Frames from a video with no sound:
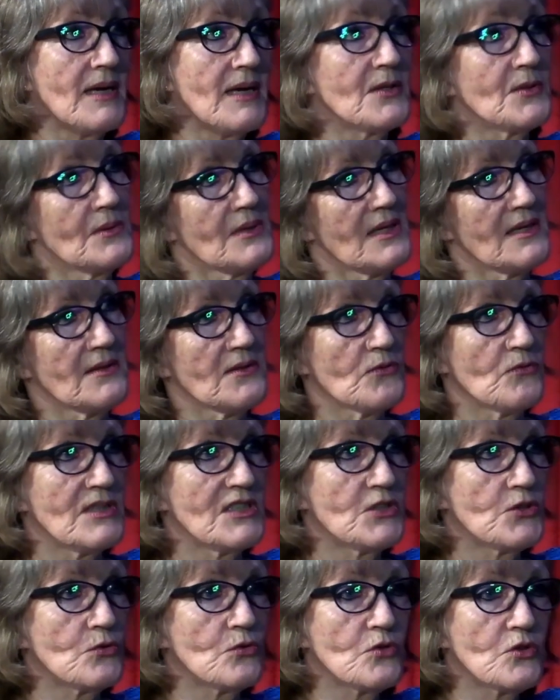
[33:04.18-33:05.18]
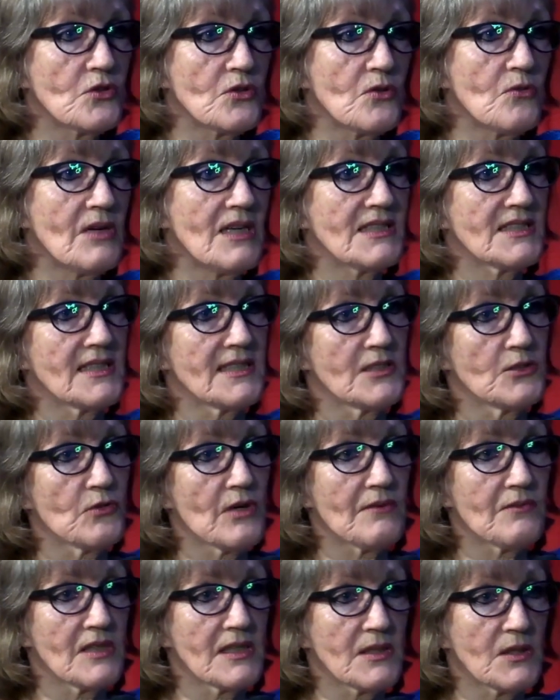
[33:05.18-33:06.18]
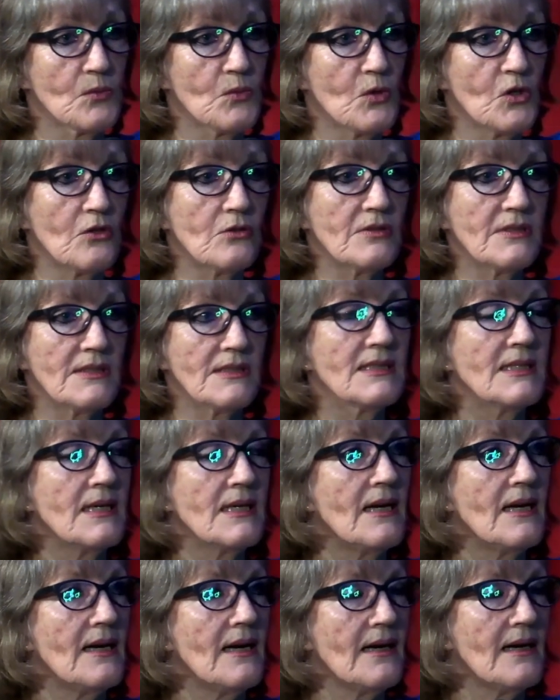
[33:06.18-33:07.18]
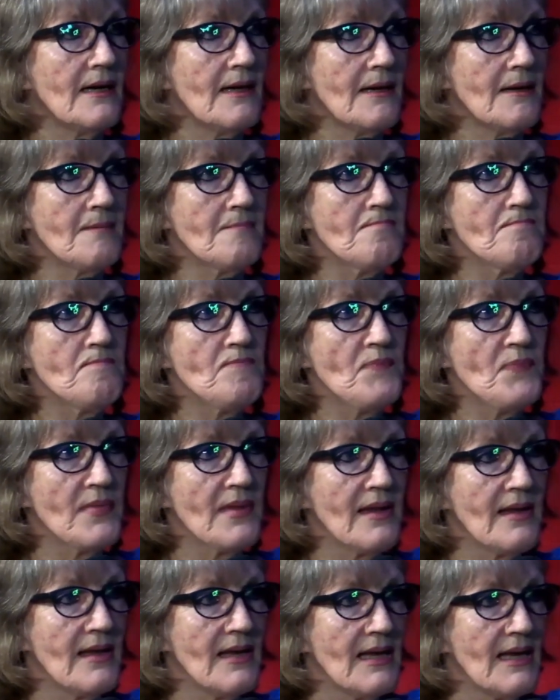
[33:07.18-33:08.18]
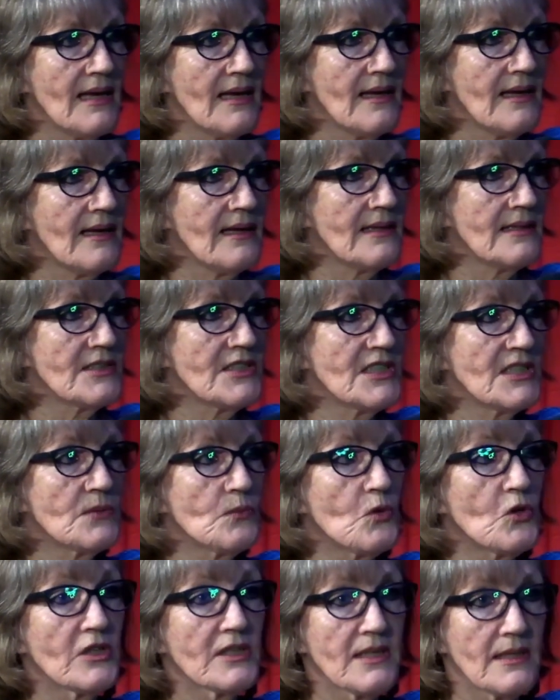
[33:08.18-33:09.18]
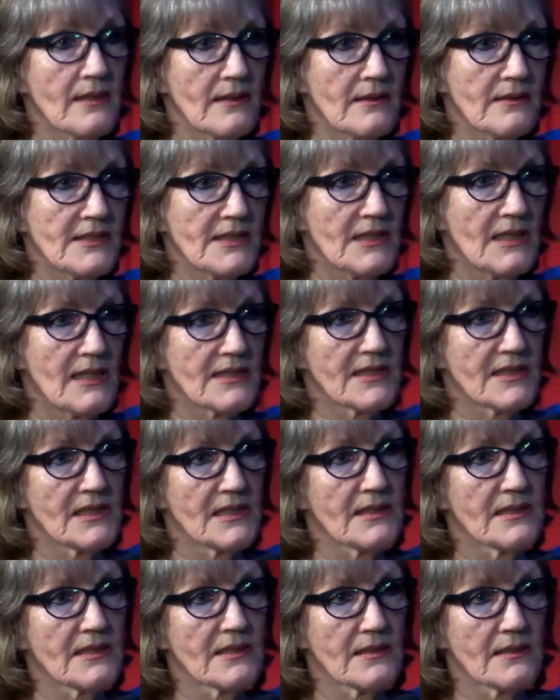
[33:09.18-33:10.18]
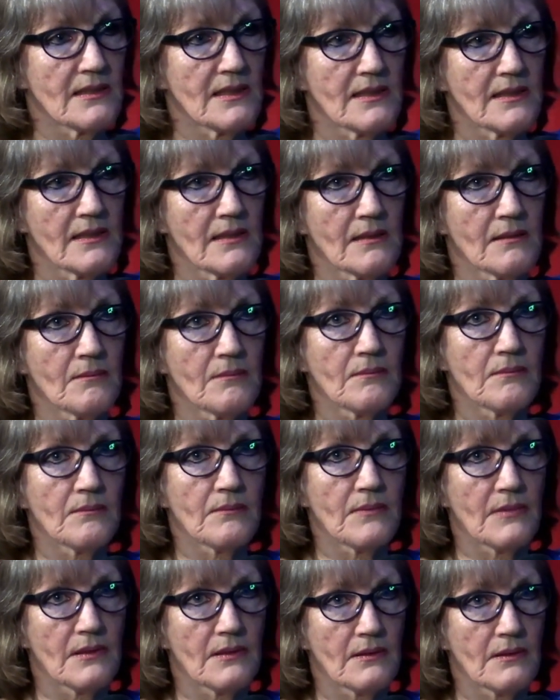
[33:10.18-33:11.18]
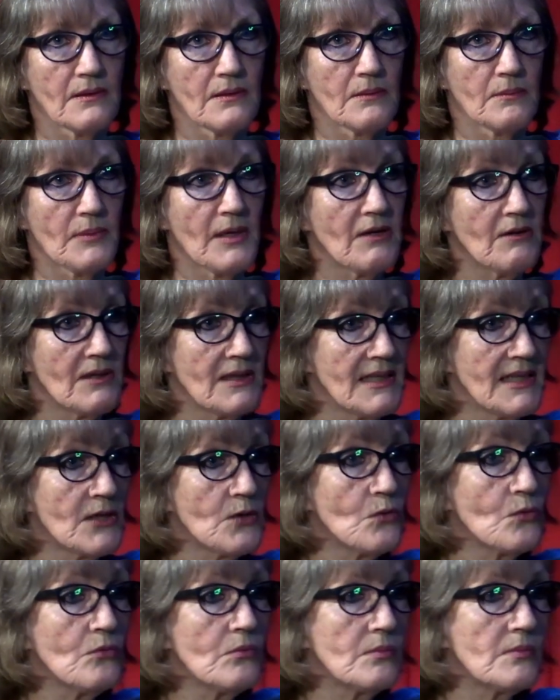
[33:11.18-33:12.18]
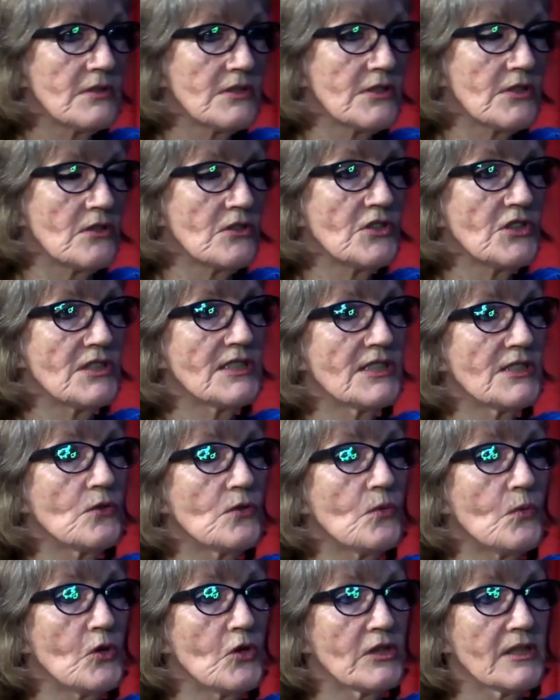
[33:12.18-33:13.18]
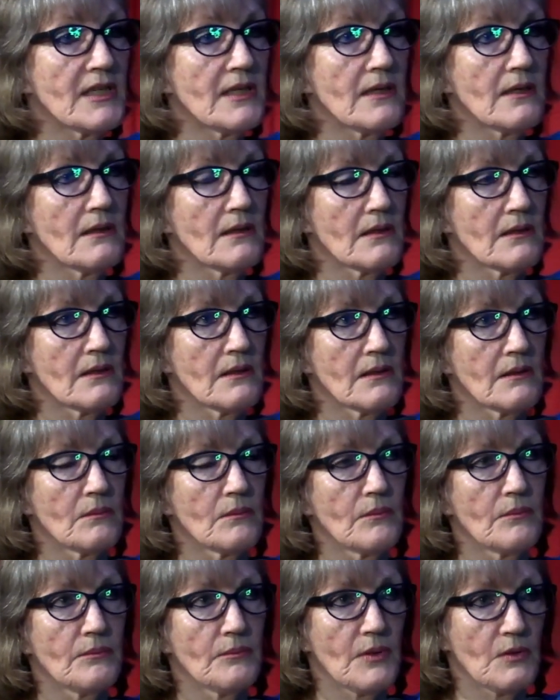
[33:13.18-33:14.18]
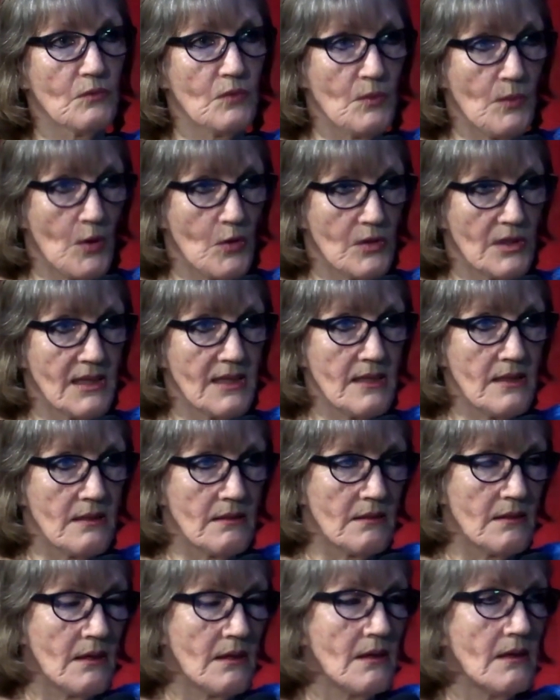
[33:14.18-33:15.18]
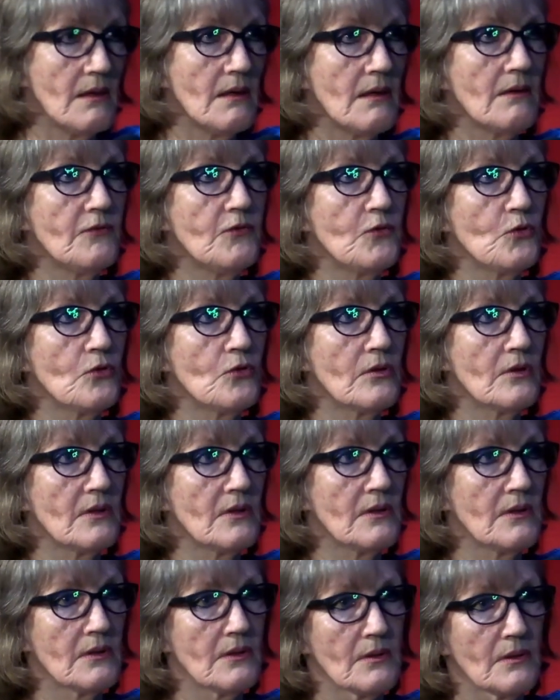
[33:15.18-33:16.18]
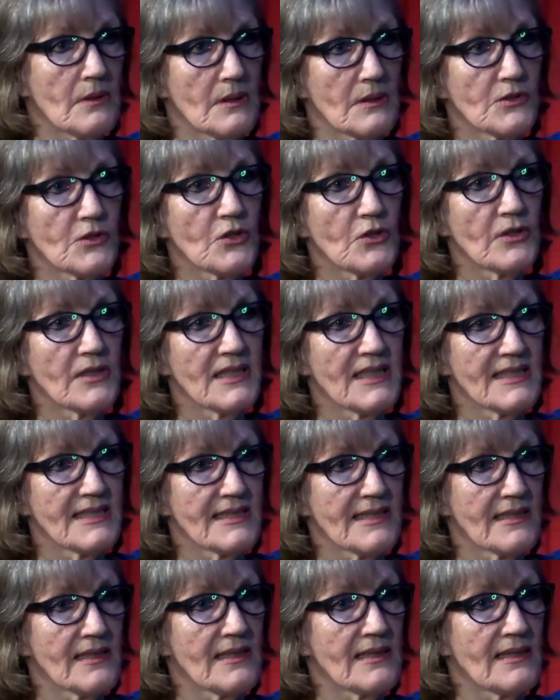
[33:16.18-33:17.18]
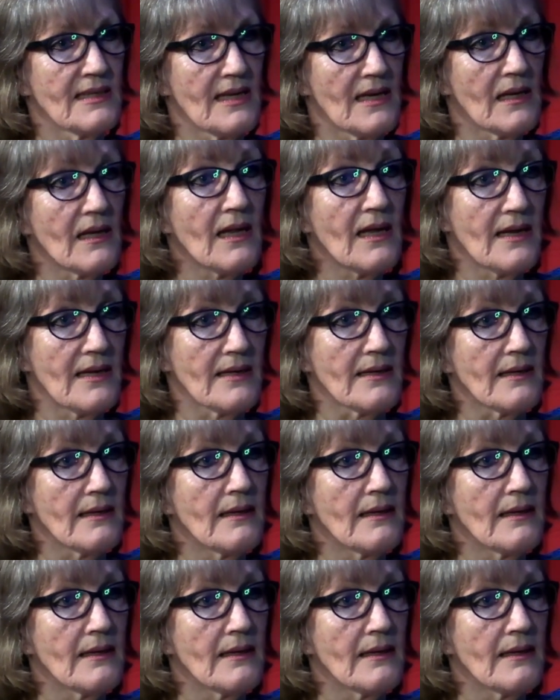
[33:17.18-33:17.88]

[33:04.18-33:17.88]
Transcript: and their three children are actually traveling the world, and she's working. She actually is a paralegal, so she's still working, but remotely, for attorneys in LA.